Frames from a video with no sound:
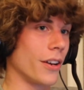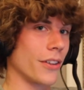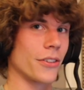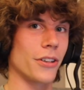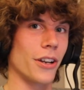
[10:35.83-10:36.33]

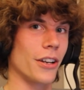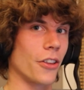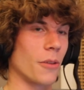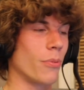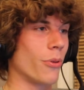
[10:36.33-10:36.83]

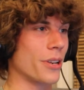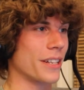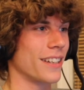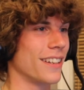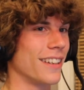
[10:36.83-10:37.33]
another
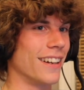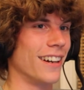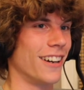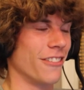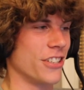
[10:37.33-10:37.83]
point,
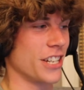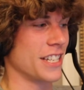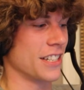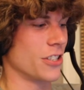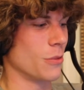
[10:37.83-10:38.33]
which
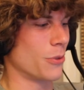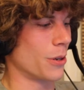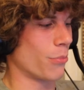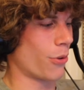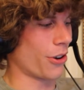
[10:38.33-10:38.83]
isn't super
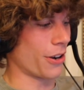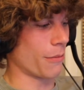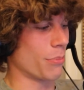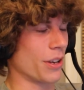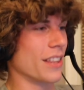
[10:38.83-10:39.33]

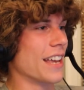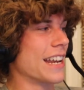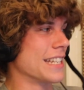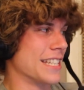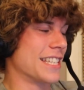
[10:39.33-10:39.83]
important, but
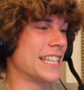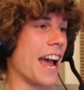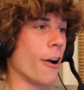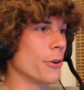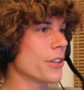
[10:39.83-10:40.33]
that is
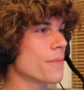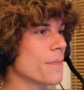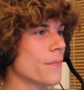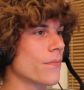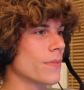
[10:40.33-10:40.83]
sound.
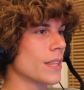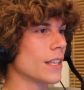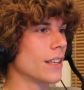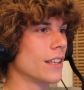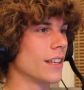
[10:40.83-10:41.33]

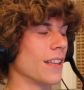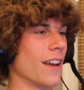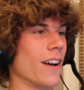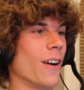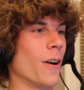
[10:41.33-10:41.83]

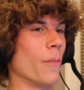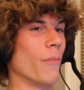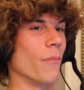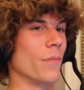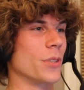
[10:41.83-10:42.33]

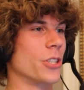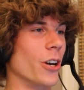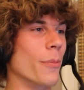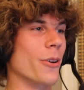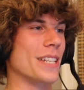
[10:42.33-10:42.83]

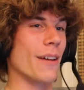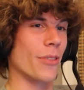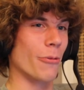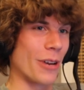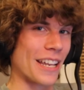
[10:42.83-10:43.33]
Turbos have
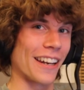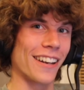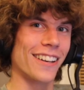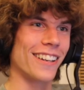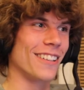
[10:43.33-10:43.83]
the
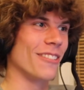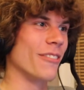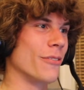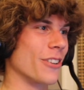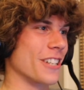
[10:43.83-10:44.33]
win
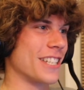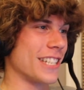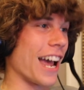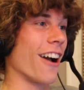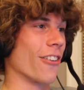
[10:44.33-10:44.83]
for
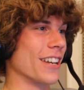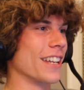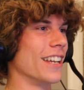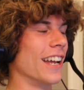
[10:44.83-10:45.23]
sound.